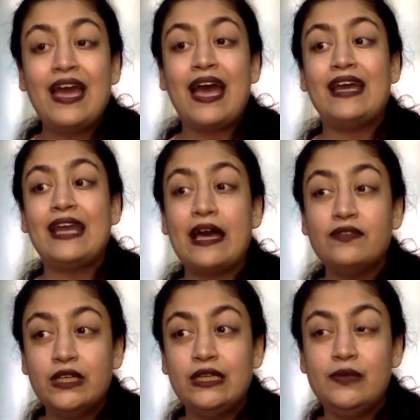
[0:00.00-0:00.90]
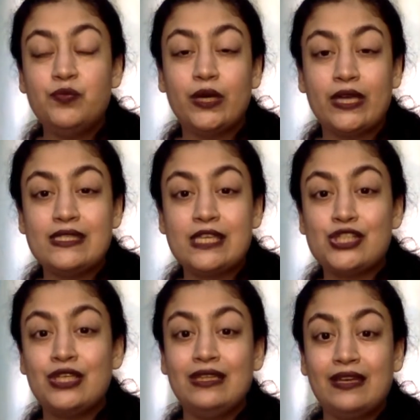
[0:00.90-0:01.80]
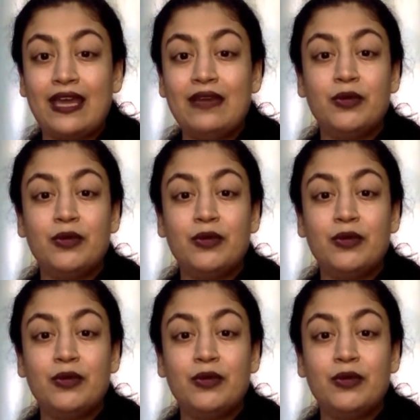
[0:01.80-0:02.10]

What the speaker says: and have their deep working session in the night,